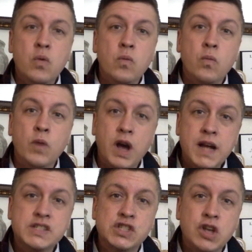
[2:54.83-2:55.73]
When I
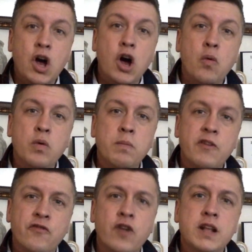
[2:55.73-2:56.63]
saw one of my
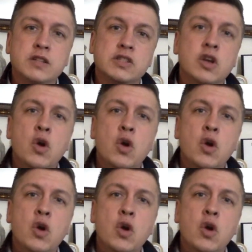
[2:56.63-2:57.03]
friends